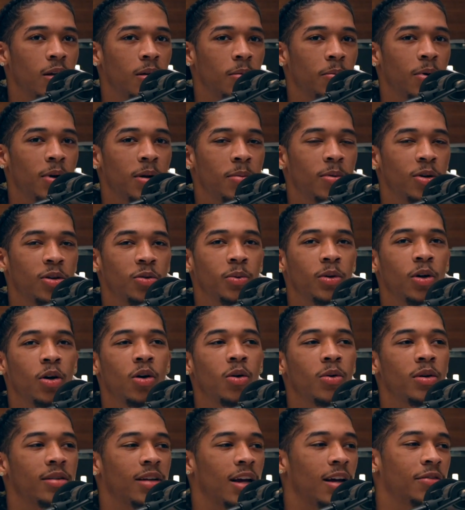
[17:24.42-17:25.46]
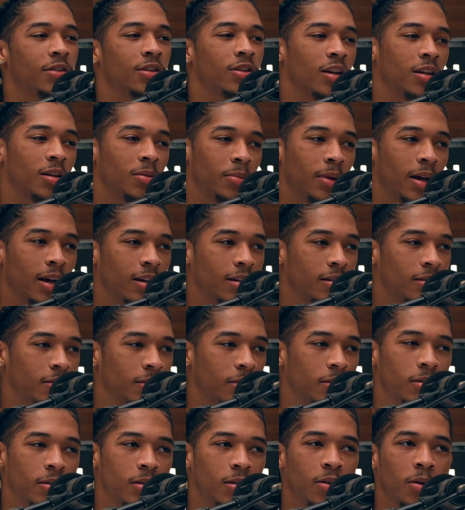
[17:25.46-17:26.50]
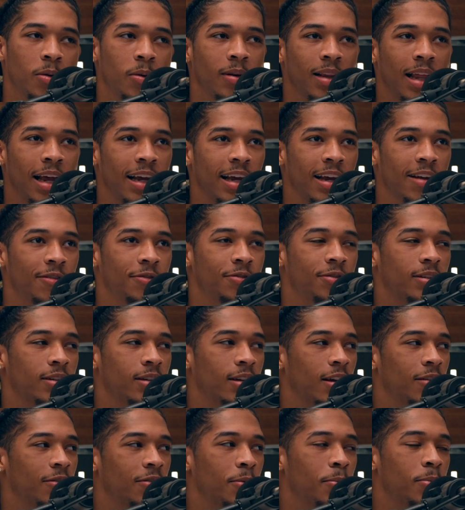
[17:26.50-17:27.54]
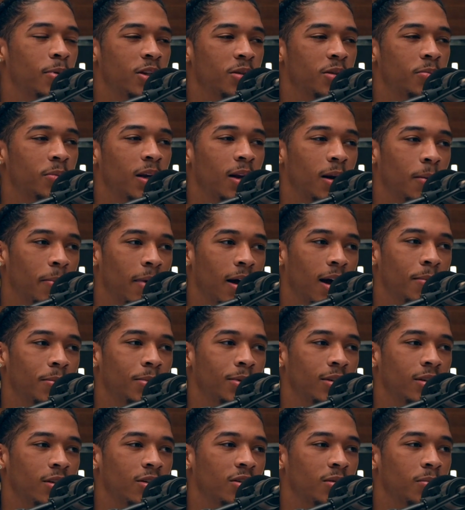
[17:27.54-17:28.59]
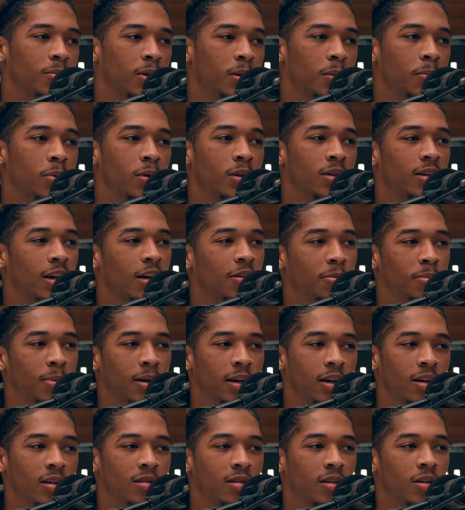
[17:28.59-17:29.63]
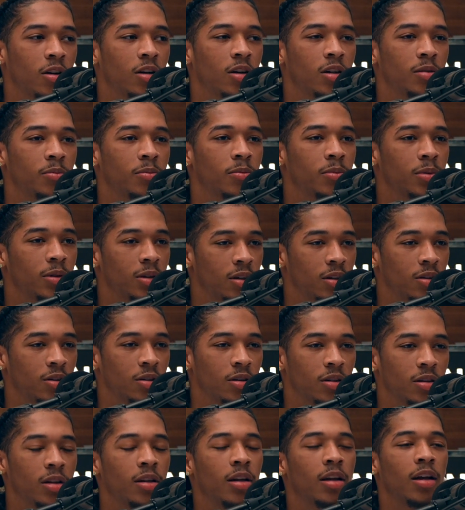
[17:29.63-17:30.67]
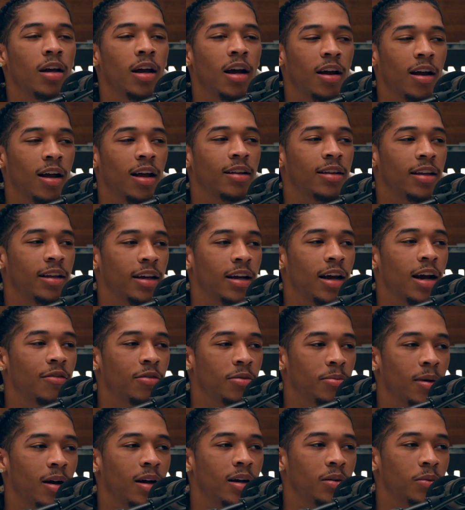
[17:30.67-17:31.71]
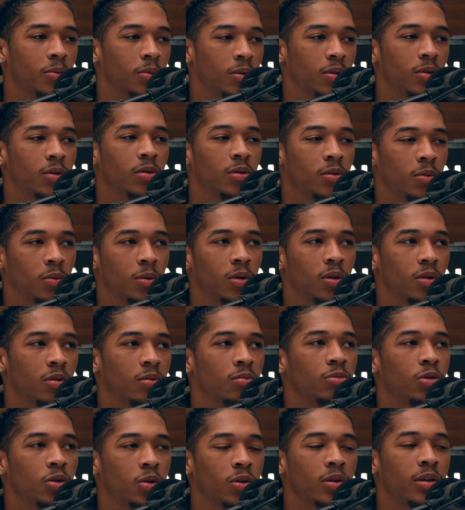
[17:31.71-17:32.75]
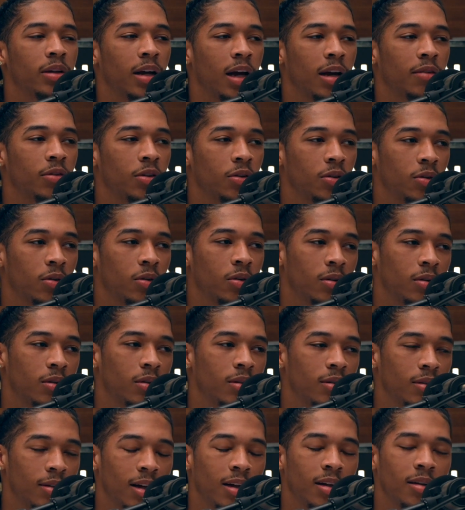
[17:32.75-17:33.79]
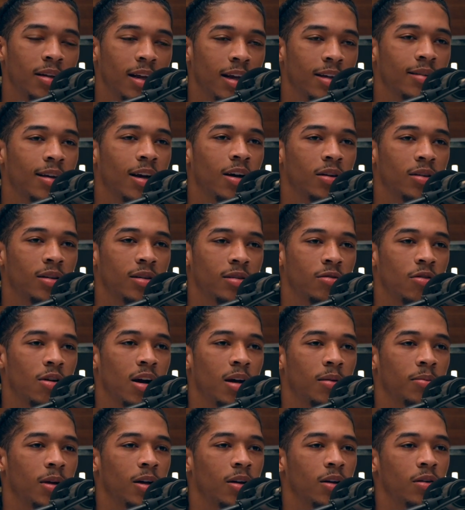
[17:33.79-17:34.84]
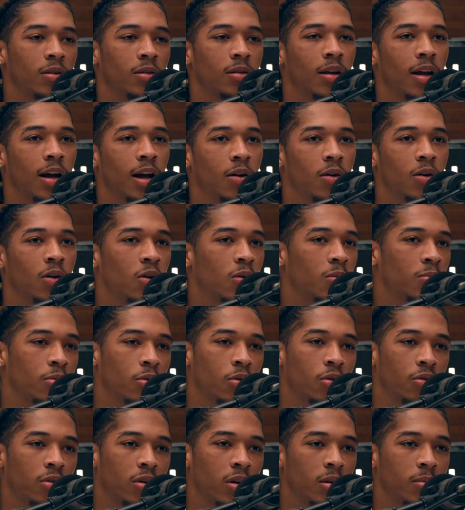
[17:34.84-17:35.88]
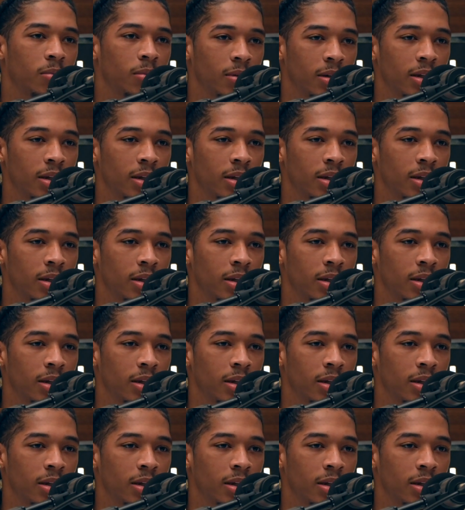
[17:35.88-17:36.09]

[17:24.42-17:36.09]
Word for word: Pretty much, we always have each other back. like if if it puts me in a bad position, but puts everybody else in a good position, I think everybody will will do what they have to do. That, that's how I describe our our whole program.